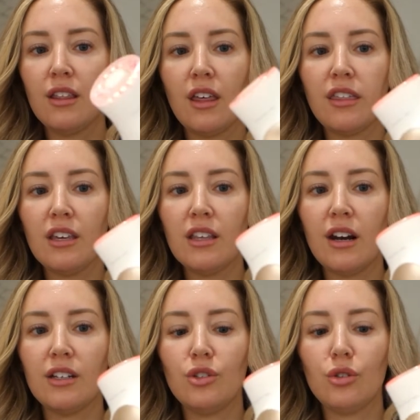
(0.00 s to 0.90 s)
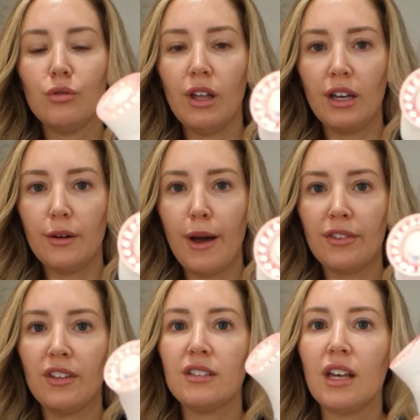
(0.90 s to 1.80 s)
The thing that I do like
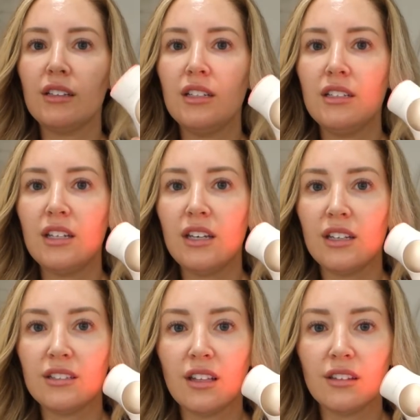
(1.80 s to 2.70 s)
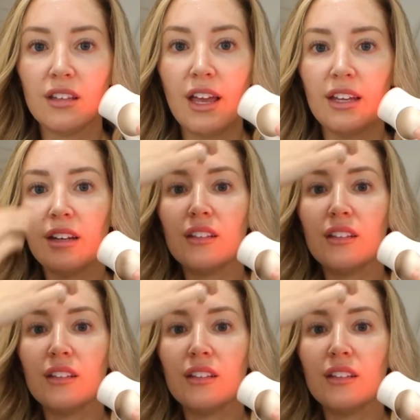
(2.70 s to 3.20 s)
about this L E D is the light